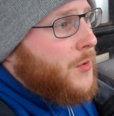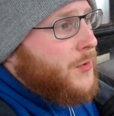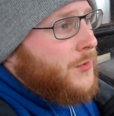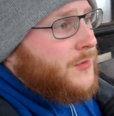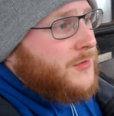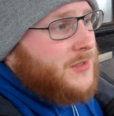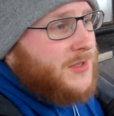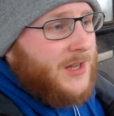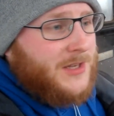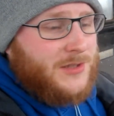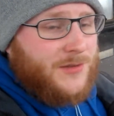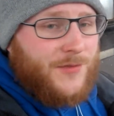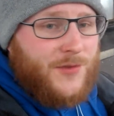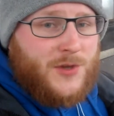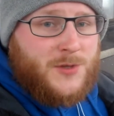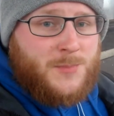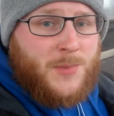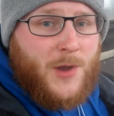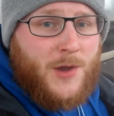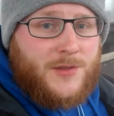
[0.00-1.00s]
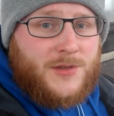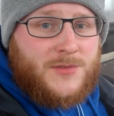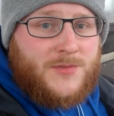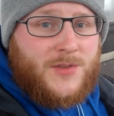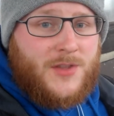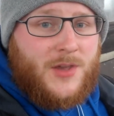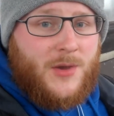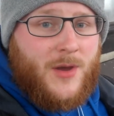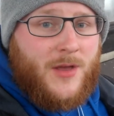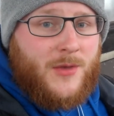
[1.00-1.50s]
So that's the first part of this
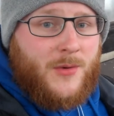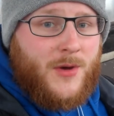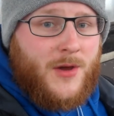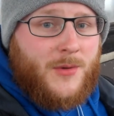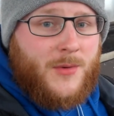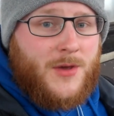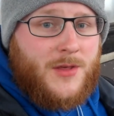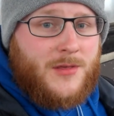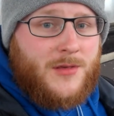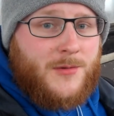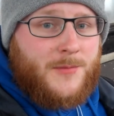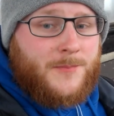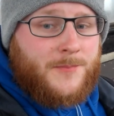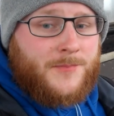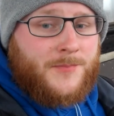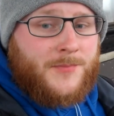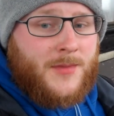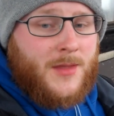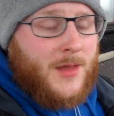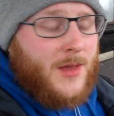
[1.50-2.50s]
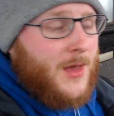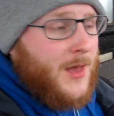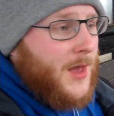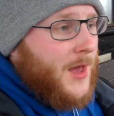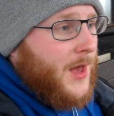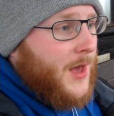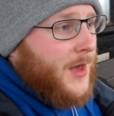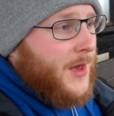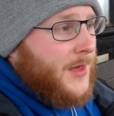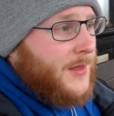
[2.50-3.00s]
video out of the way with.
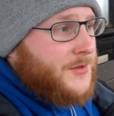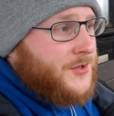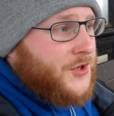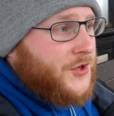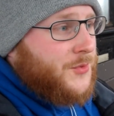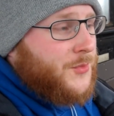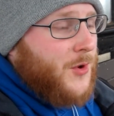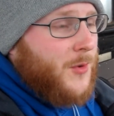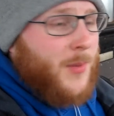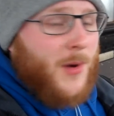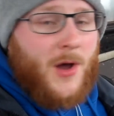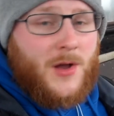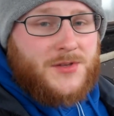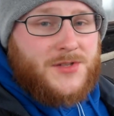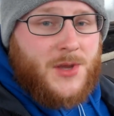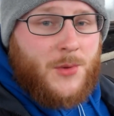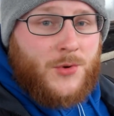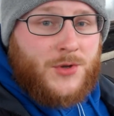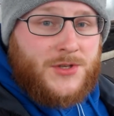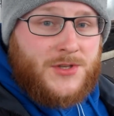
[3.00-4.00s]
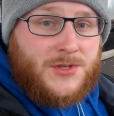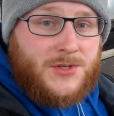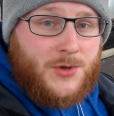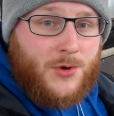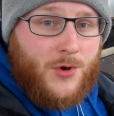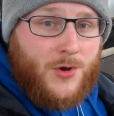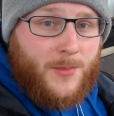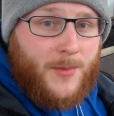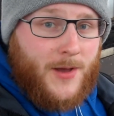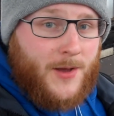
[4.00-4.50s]
And two more parts I wanted to
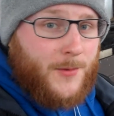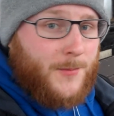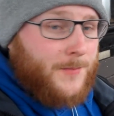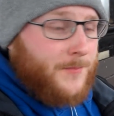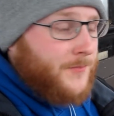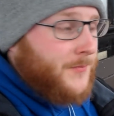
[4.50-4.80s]
talk about.